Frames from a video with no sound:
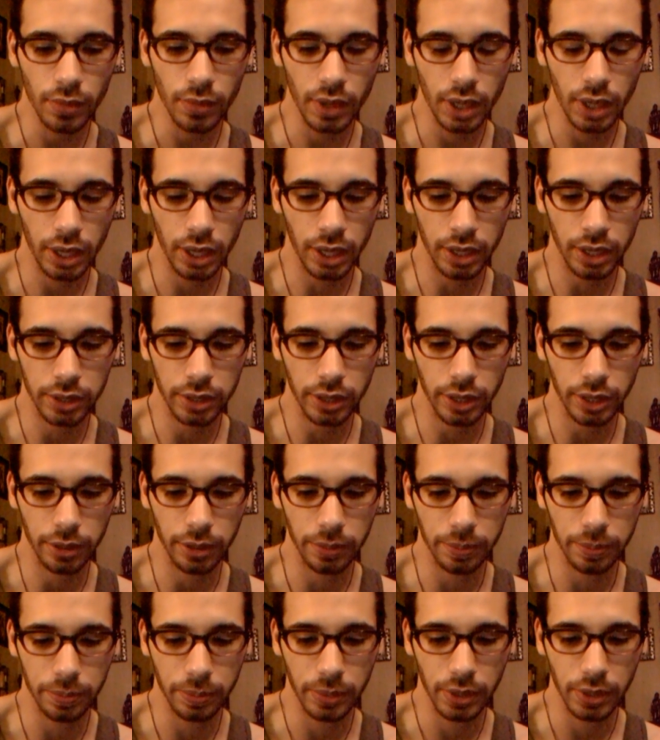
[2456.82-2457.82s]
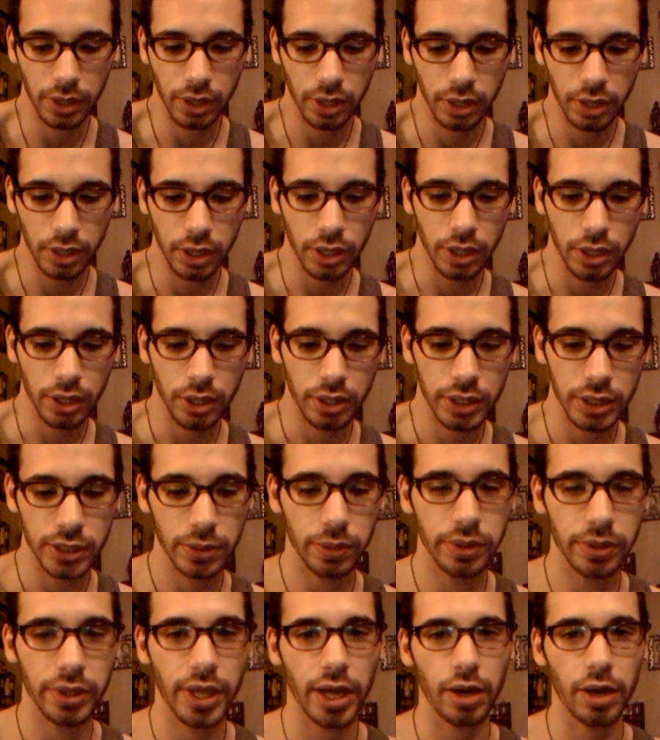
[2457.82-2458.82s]
And so
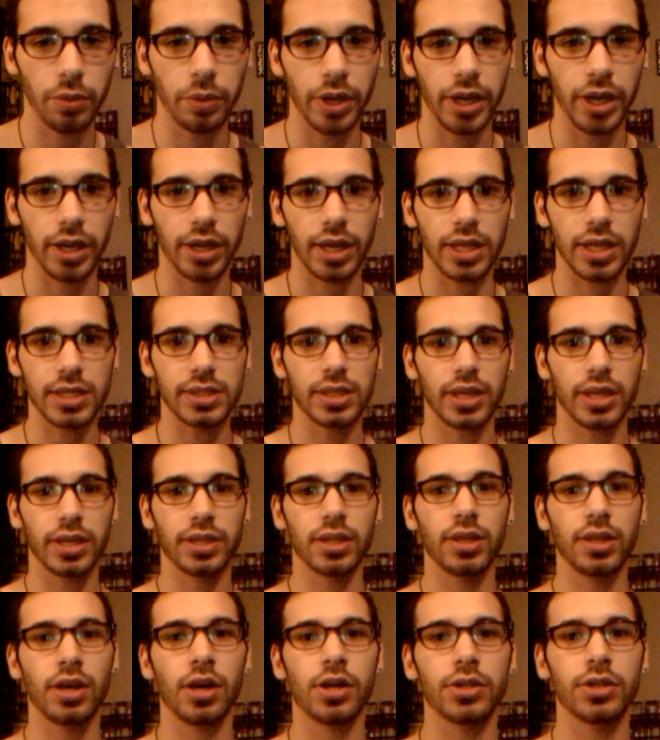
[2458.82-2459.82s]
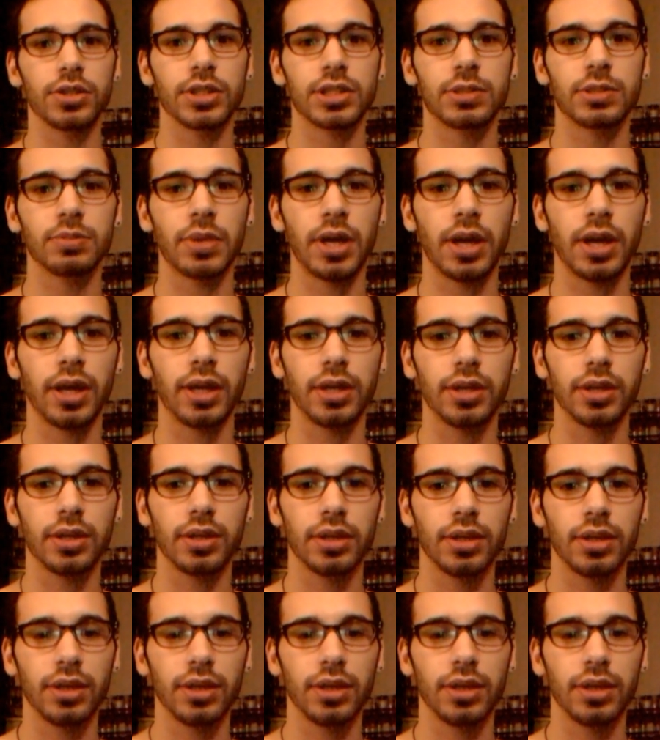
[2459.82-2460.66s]
in that way, it's like the conscious mind